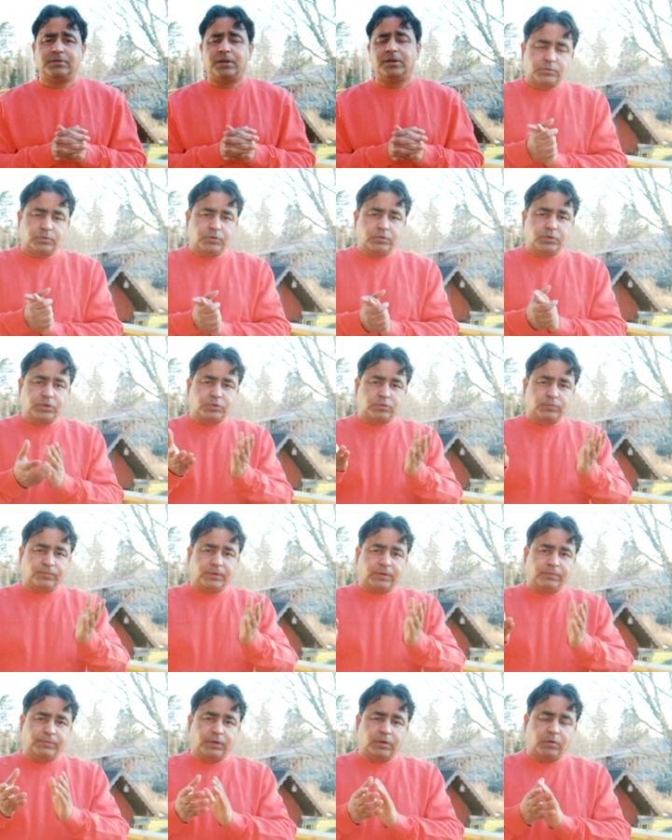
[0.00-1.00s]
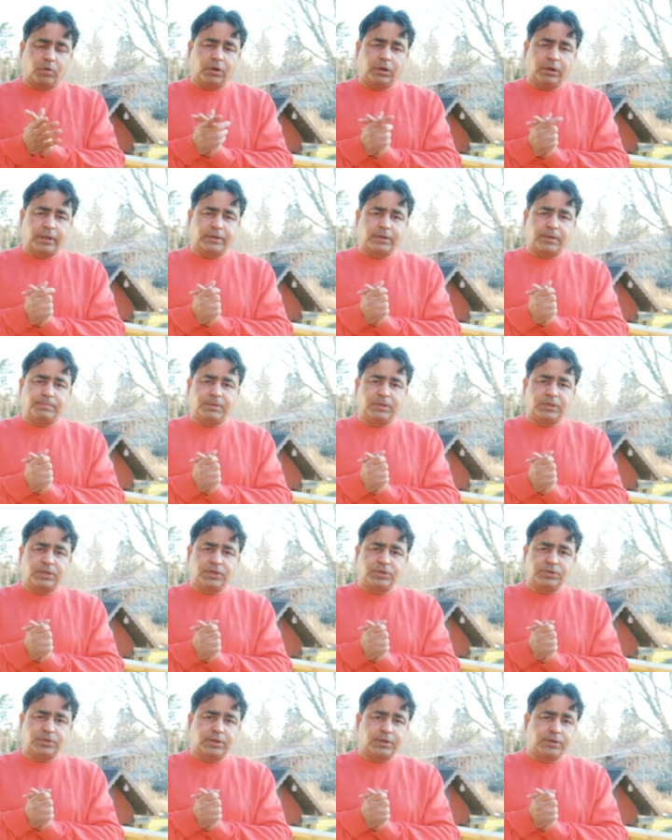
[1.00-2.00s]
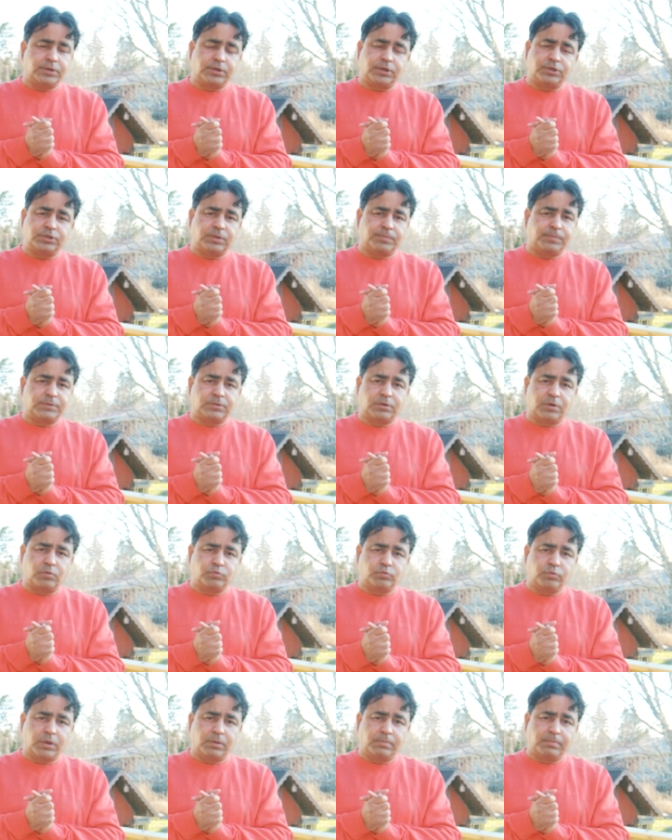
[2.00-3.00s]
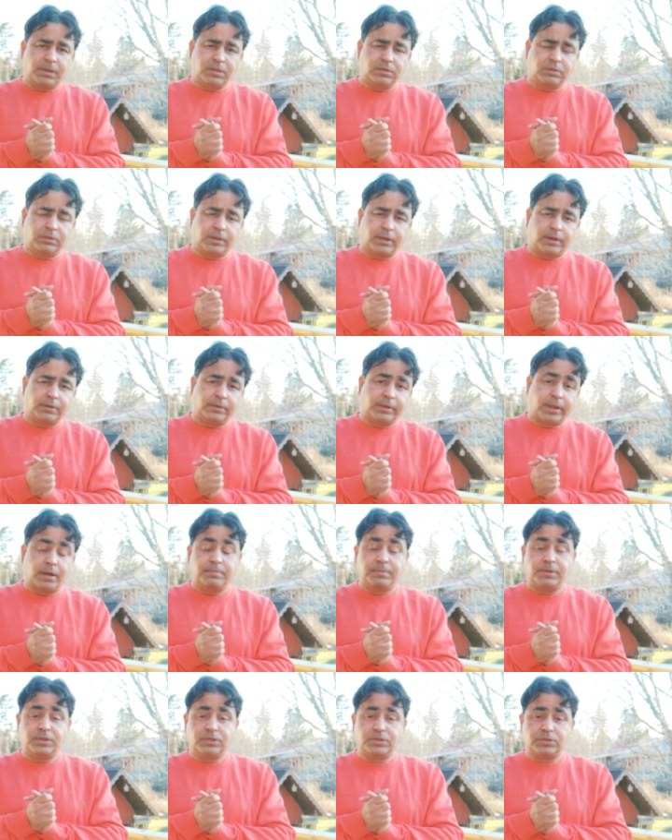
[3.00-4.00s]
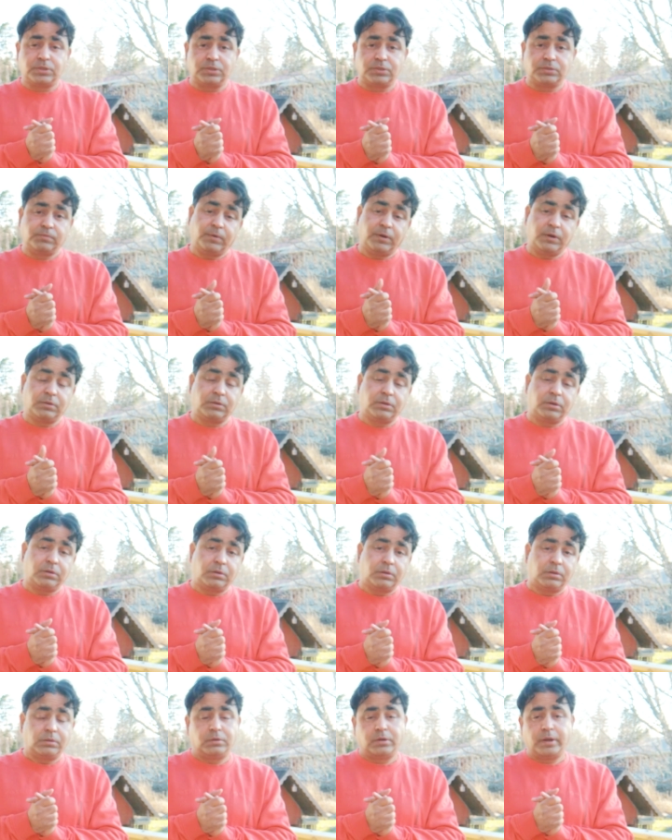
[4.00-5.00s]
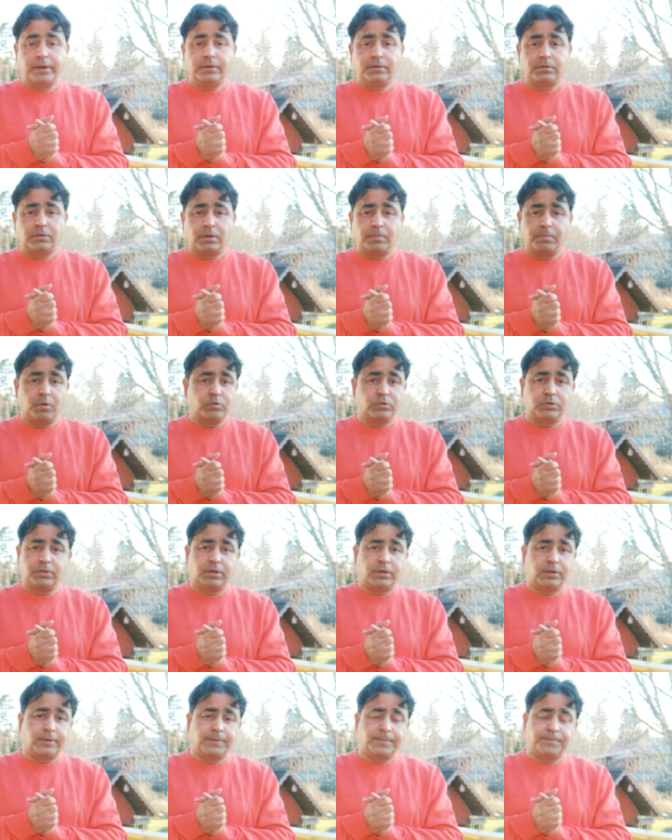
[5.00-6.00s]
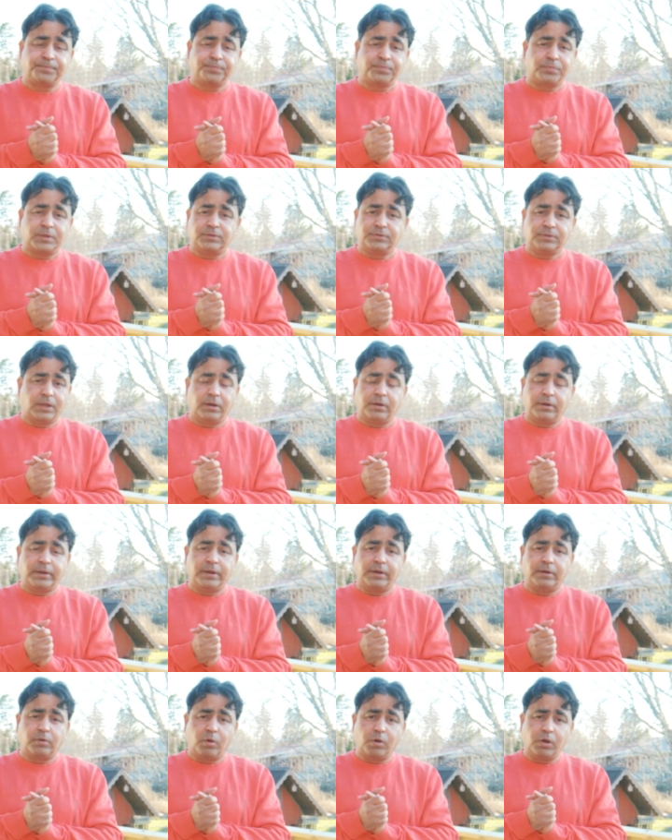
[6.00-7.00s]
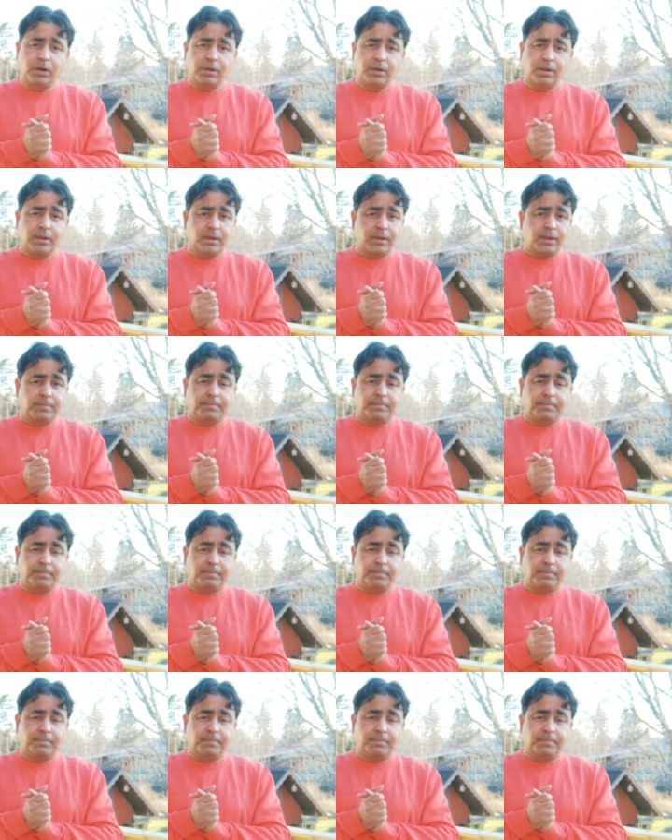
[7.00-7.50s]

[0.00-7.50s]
Okay, so you need to fulfill online application. Internship is around 12 months and can be discussed further, right, about the salary and all.